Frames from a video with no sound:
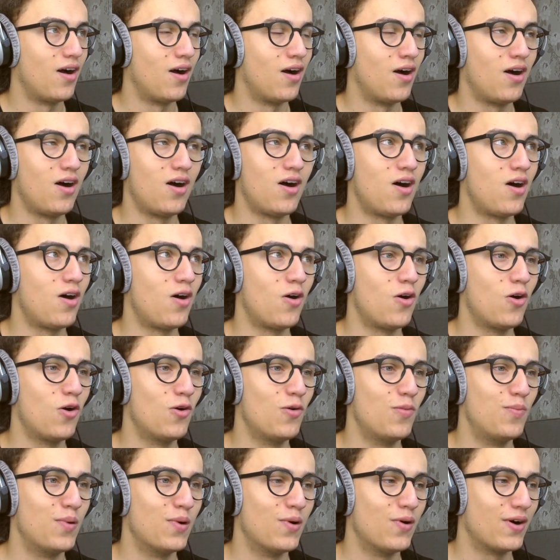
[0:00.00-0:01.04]
oh,
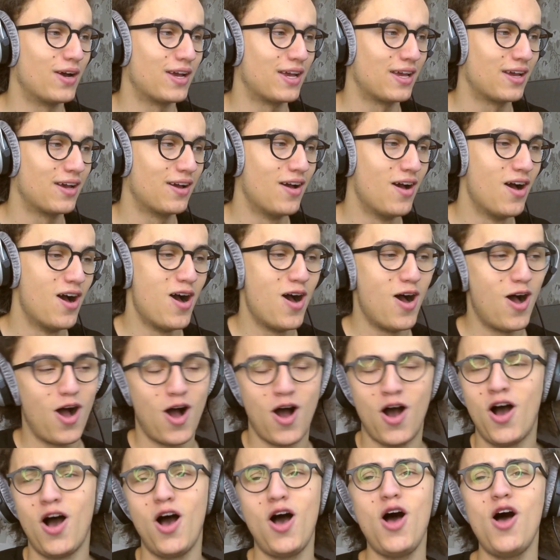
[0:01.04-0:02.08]
boy.
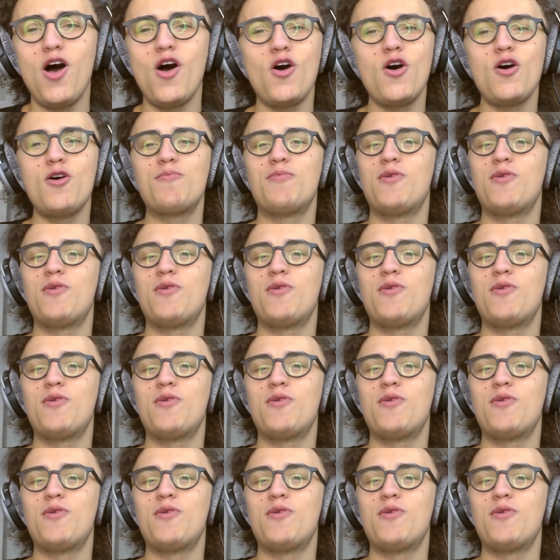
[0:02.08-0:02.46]
Oh,